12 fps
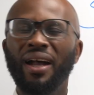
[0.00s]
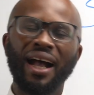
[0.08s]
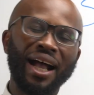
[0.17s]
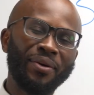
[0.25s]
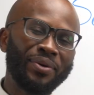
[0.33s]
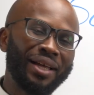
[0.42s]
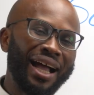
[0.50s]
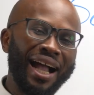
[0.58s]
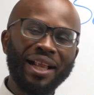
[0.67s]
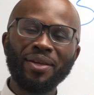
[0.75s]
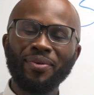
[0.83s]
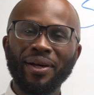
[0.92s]
I would
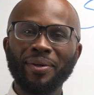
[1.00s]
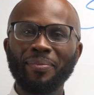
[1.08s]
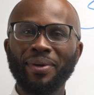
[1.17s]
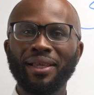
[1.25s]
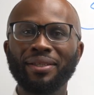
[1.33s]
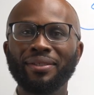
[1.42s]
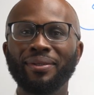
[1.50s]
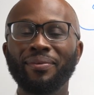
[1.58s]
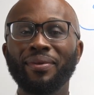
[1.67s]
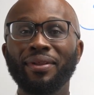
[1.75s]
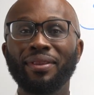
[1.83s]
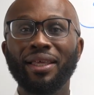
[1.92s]
highly recommend
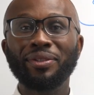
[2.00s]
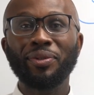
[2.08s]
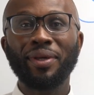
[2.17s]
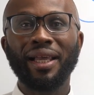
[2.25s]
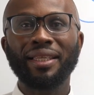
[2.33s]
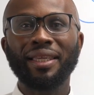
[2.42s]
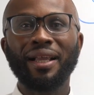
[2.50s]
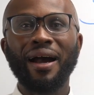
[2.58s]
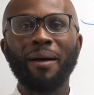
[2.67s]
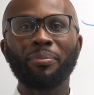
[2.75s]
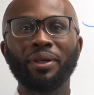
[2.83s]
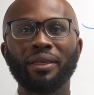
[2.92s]
that you get a
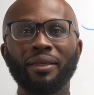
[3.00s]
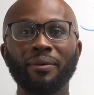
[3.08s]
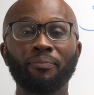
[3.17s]
copy.